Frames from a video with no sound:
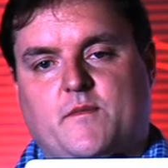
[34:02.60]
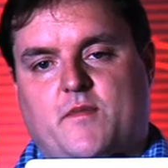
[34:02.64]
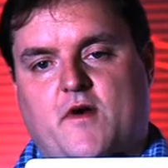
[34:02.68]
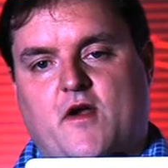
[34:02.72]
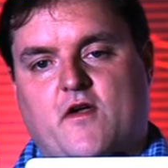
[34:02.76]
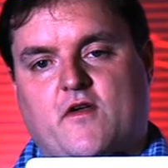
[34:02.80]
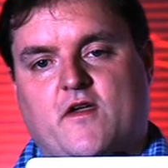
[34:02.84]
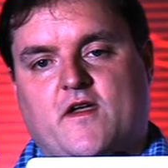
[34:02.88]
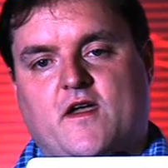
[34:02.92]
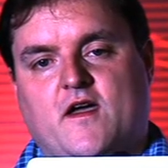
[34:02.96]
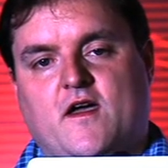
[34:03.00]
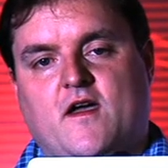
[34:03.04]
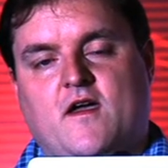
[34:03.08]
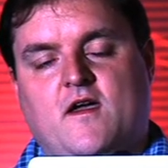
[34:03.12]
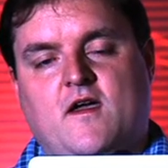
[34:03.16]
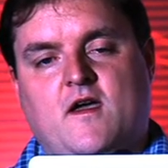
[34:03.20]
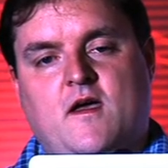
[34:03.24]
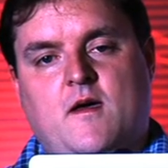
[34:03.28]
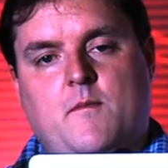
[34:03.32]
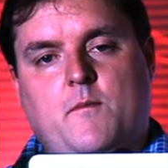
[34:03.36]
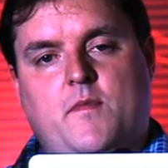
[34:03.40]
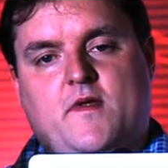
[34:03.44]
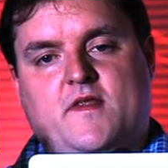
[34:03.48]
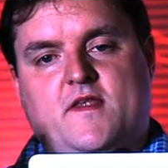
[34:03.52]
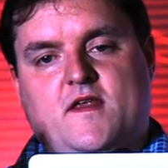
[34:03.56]
broker,
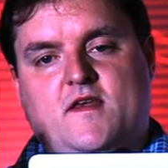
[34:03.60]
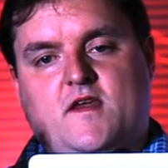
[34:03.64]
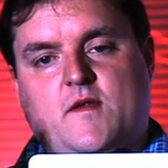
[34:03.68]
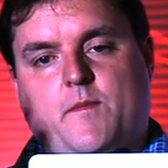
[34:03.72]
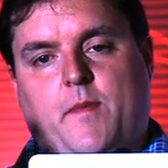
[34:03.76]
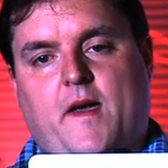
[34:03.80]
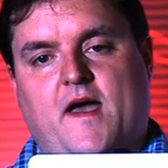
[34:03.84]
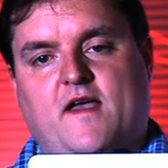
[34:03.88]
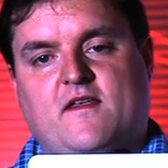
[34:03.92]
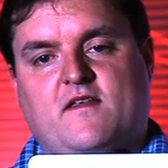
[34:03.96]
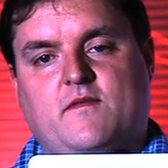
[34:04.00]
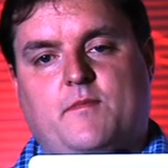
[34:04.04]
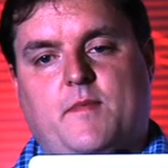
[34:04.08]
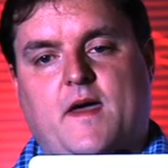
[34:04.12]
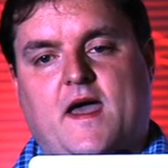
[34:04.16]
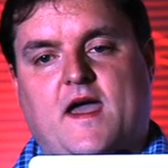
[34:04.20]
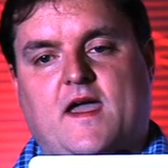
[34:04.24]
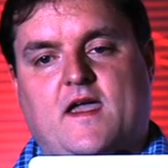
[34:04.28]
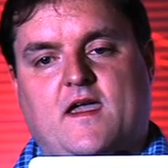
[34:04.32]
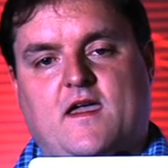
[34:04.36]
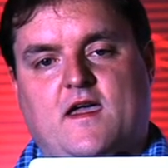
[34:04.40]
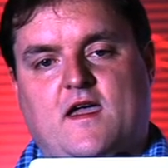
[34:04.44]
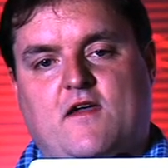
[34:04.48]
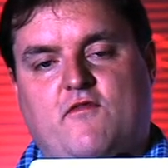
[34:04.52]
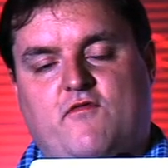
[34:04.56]
but then you pass
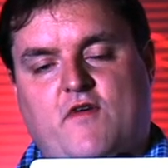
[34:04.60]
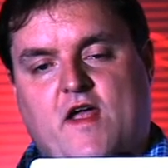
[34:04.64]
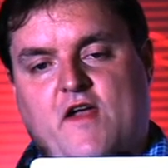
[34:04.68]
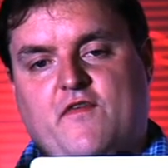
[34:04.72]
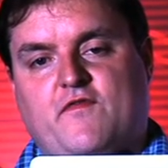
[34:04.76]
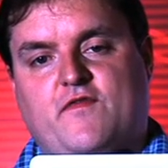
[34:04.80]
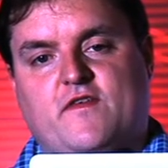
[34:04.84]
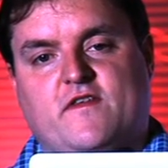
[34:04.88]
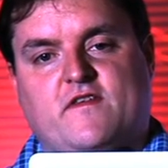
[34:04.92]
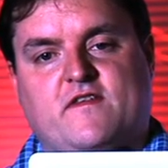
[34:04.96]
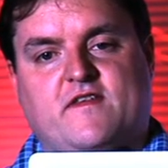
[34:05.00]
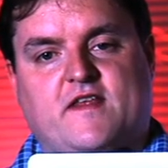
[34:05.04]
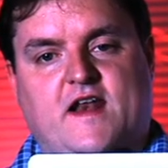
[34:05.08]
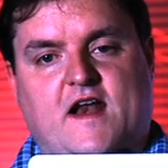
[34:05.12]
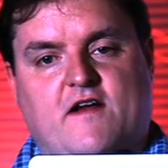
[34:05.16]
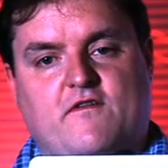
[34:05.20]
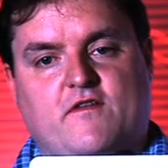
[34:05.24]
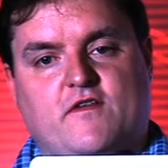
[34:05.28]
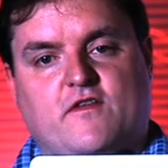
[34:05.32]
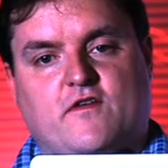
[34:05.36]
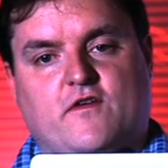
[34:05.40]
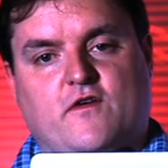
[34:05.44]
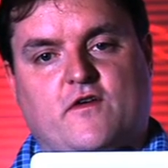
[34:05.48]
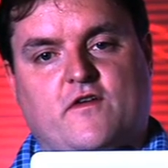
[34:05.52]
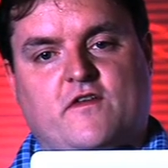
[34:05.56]
back a reference to that
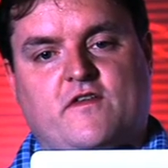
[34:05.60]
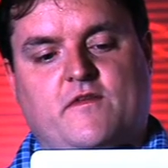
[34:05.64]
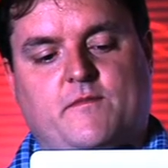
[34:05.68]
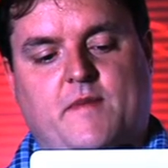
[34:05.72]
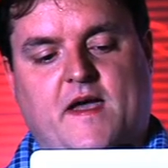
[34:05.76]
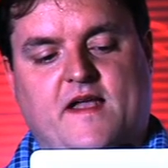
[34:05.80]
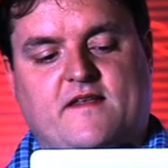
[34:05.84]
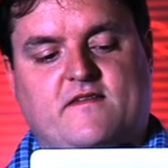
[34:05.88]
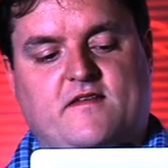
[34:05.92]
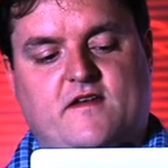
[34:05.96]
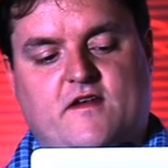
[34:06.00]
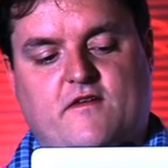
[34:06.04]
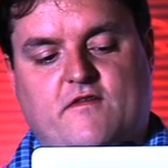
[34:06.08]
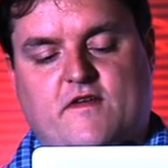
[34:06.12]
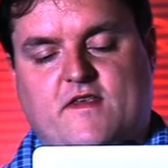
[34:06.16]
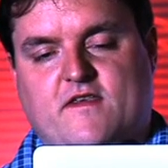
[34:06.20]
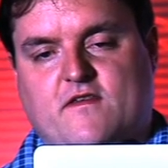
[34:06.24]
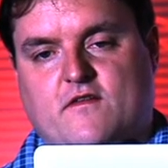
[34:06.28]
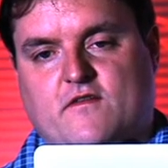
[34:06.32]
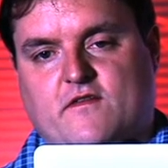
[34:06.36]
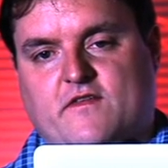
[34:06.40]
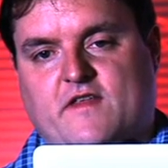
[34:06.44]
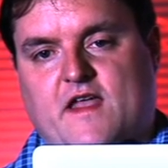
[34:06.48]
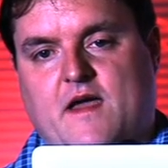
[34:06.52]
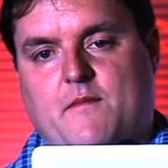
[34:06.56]
resource back to the
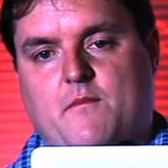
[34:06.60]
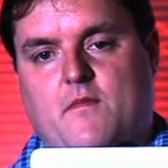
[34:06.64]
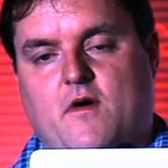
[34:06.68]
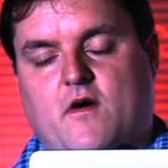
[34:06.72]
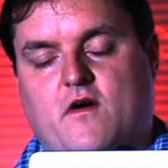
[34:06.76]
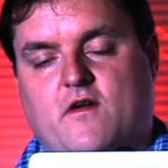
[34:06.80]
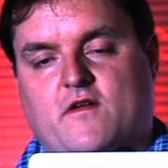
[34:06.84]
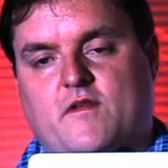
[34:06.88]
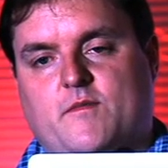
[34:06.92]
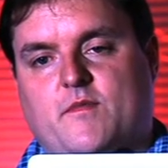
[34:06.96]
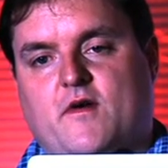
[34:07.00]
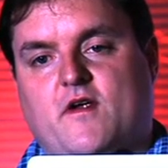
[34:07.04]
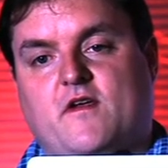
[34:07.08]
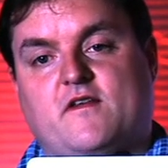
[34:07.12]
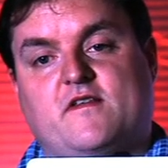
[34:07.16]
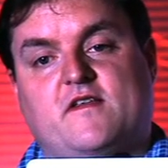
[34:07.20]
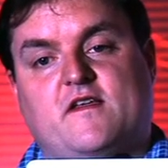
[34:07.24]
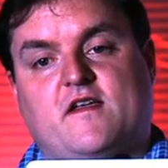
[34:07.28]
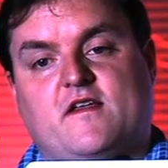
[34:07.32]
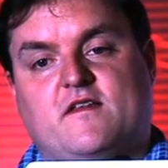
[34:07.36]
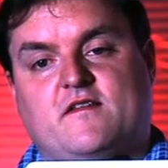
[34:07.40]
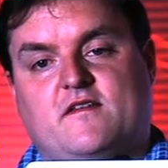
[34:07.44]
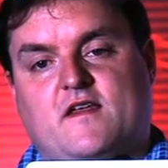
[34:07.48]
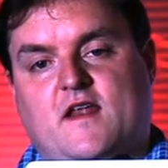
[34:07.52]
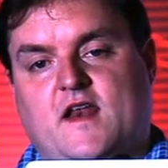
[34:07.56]
original sandbox
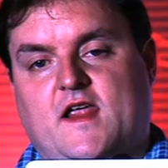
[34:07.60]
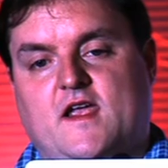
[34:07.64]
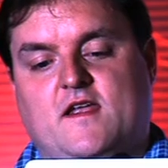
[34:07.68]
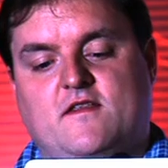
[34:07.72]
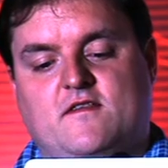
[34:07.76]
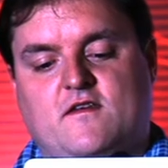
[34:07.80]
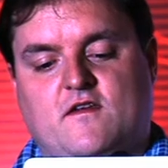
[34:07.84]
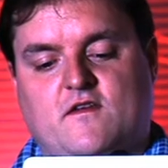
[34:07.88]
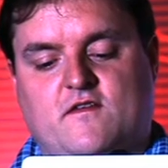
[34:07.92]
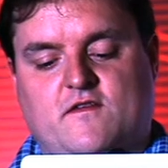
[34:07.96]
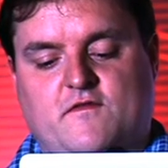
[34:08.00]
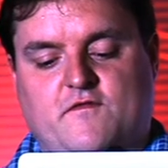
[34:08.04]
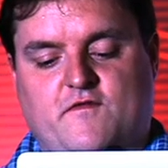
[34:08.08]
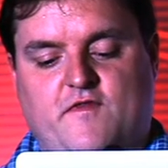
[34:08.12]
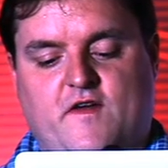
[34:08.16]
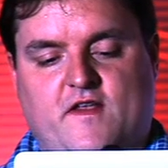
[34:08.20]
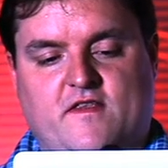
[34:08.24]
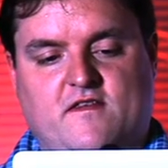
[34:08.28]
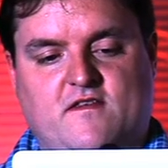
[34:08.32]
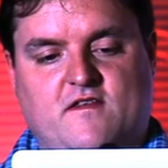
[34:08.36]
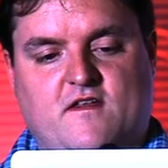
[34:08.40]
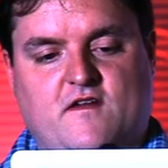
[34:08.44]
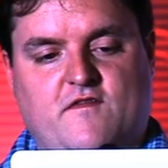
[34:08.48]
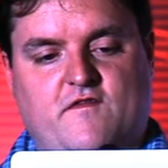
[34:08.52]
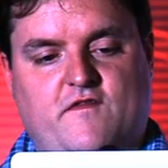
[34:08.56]
process, and it can do some fun
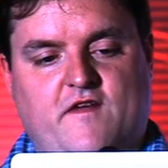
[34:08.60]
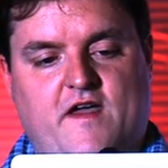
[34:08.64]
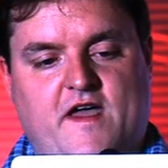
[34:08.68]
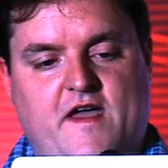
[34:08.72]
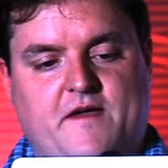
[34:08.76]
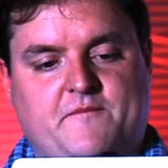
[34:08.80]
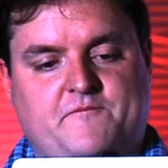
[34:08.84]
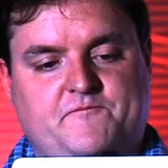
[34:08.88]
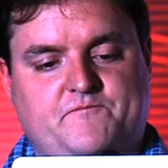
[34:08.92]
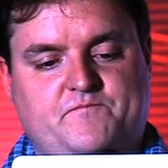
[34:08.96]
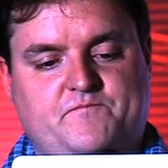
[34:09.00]
stuff there.